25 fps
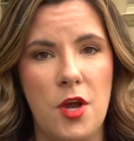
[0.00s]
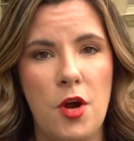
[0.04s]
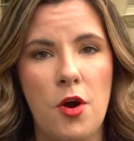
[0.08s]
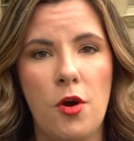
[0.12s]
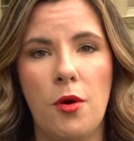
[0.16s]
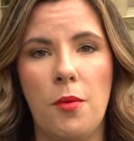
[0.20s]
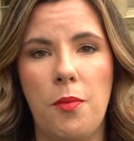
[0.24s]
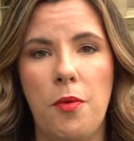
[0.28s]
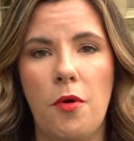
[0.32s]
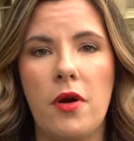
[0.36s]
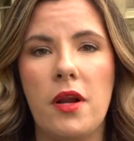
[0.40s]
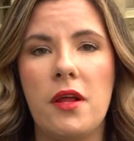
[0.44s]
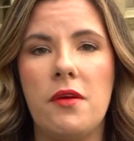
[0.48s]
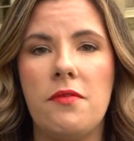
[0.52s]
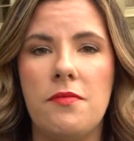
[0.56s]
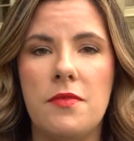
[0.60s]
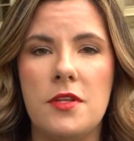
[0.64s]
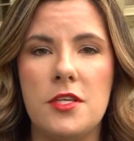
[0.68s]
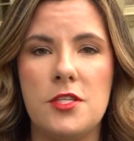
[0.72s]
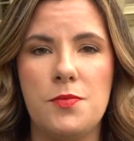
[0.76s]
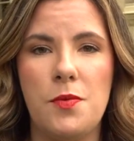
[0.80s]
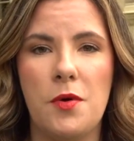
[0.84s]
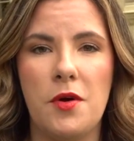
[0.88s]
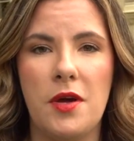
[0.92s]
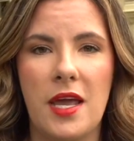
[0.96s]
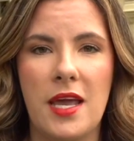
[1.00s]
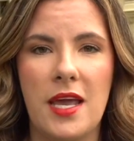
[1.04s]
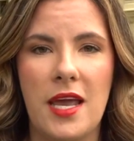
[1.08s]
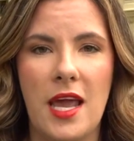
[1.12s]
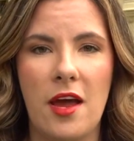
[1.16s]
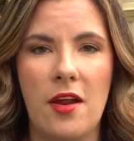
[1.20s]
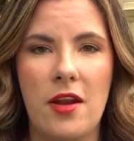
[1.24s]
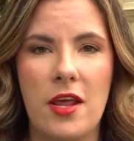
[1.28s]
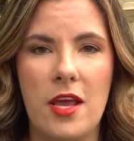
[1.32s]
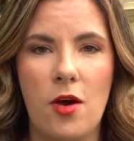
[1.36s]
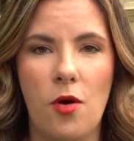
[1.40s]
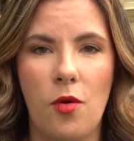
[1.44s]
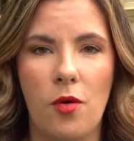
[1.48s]
Reporting from the Spokane
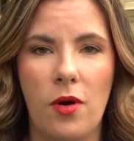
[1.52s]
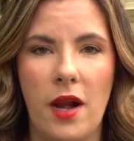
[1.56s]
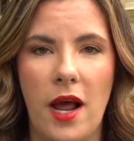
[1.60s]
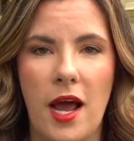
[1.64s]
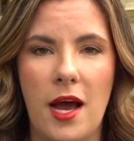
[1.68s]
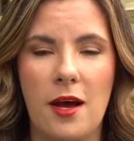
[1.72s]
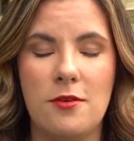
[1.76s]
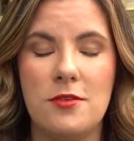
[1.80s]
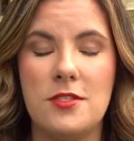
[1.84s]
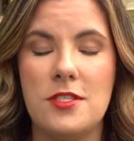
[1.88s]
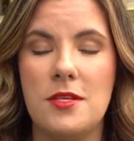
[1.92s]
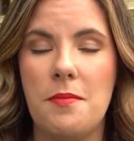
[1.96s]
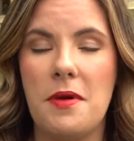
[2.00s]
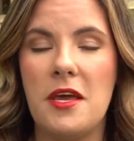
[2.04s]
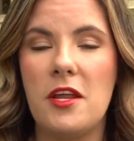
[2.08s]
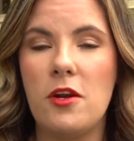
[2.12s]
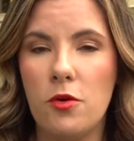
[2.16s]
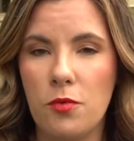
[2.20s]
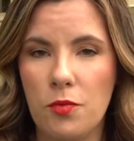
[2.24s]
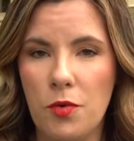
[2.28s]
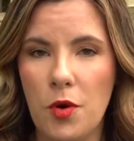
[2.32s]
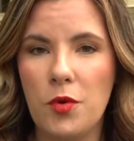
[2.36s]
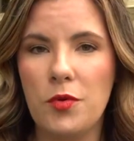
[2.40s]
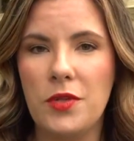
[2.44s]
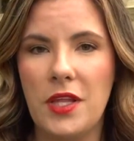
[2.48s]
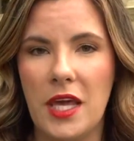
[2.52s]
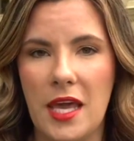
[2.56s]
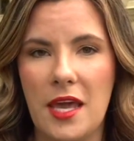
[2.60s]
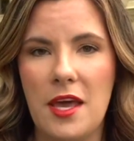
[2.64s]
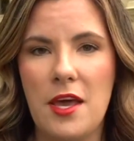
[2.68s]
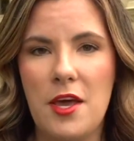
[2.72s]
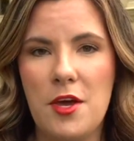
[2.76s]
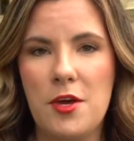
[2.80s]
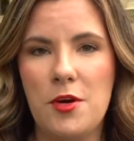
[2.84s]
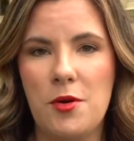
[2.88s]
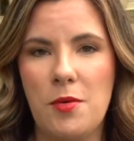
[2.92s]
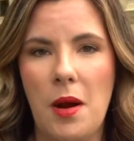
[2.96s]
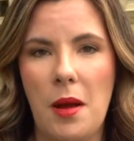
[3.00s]
County Courthouse, Amanda Rowley,
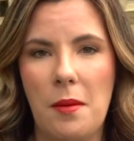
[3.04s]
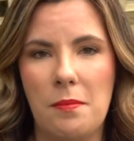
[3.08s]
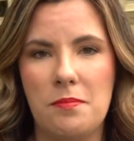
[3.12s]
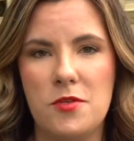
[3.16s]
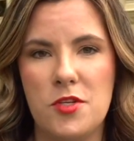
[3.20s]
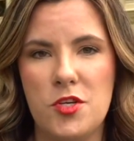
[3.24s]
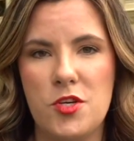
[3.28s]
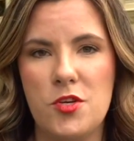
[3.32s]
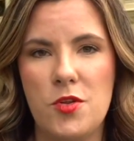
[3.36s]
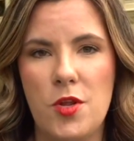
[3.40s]
KREM 2